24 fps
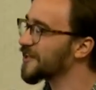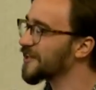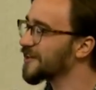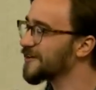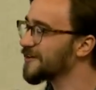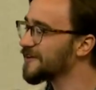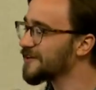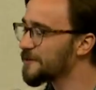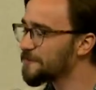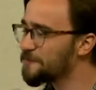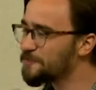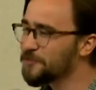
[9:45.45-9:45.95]
and
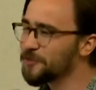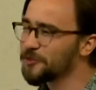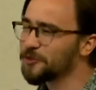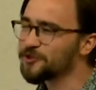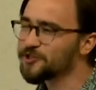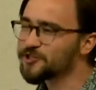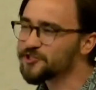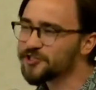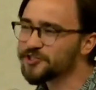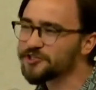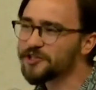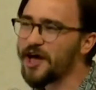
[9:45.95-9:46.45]
there's
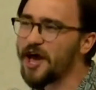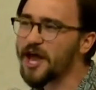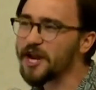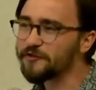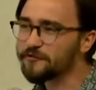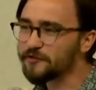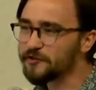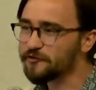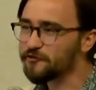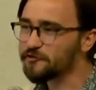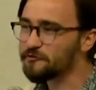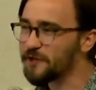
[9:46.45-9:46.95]
just a lot of
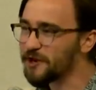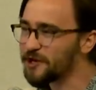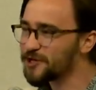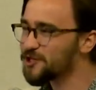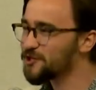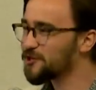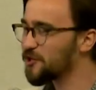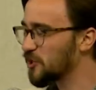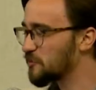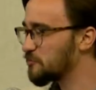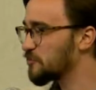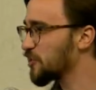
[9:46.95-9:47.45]
information
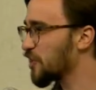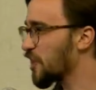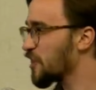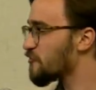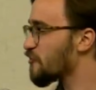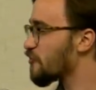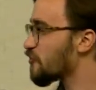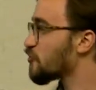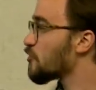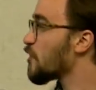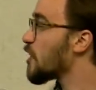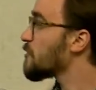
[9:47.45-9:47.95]
that can be kind of
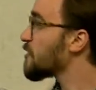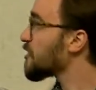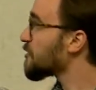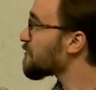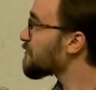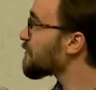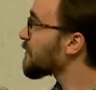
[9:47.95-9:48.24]
overwhelming.